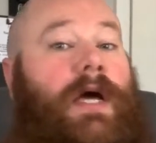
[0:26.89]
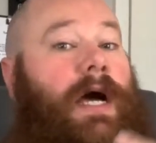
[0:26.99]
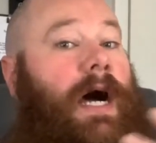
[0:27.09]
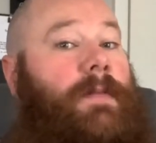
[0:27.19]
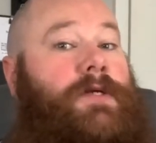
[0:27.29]

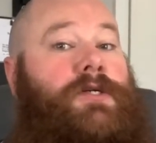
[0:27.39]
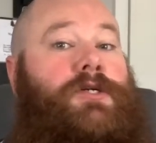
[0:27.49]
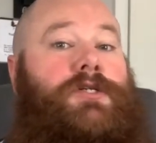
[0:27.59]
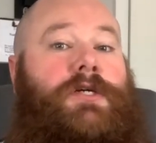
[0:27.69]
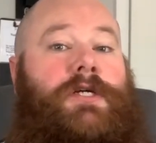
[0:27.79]
how much you
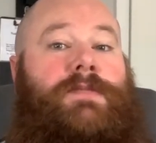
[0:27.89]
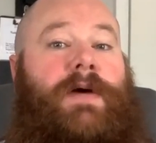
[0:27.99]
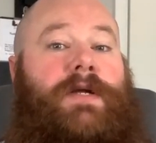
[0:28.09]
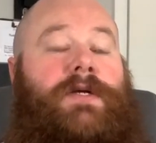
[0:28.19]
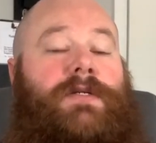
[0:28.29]
should
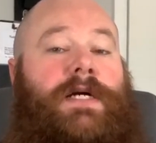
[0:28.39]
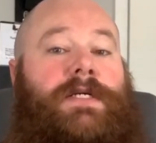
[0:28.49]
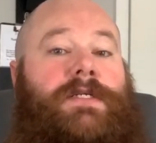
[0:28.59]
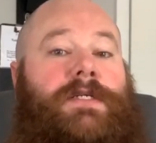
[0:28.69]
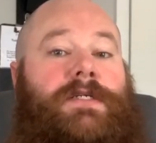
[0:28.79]
expect your
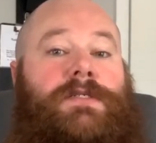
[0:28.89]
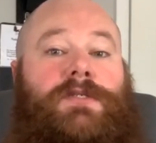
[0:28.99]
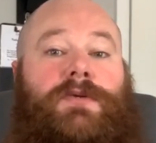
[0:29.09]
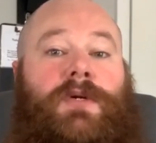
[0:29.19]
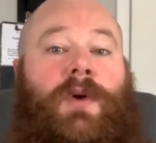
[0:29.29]
lender
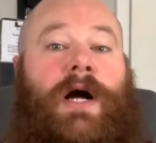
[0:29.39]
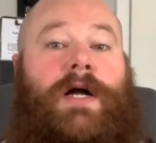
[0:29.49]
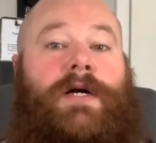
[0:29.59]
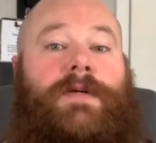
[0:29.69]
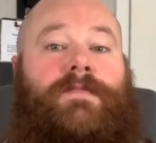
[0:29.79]
to
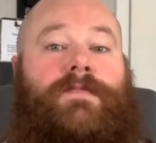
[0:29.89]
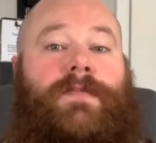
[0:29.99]
require,